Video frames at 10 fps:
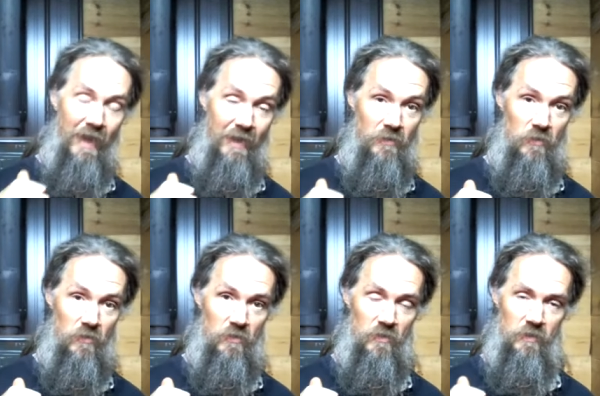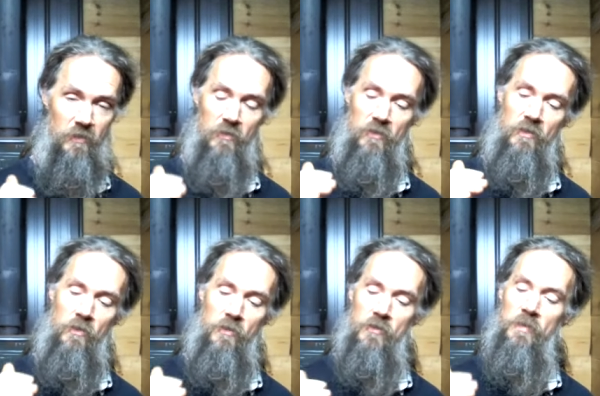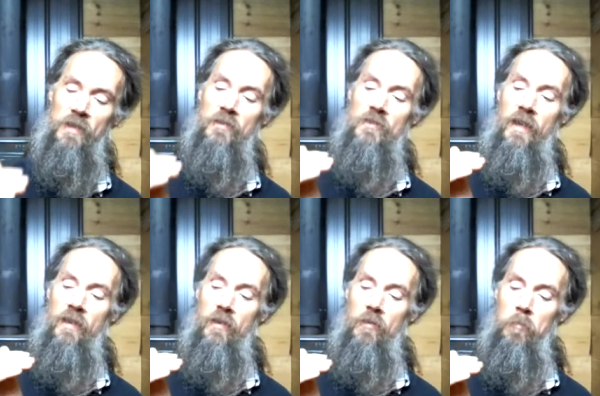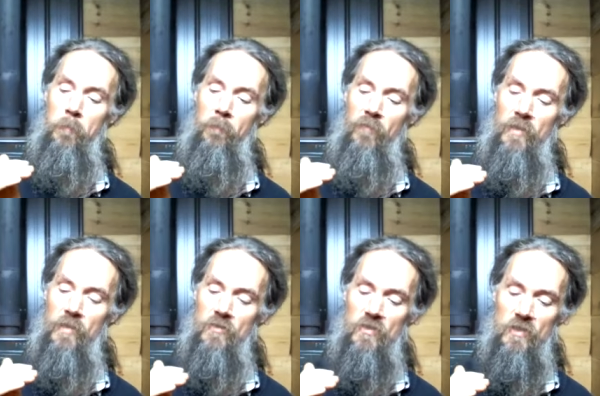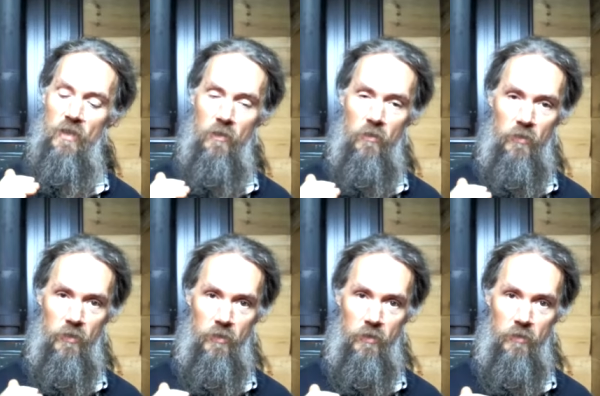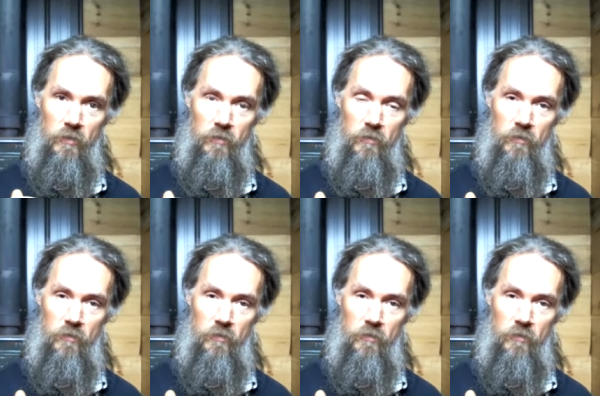can see this in your own experience that the subtler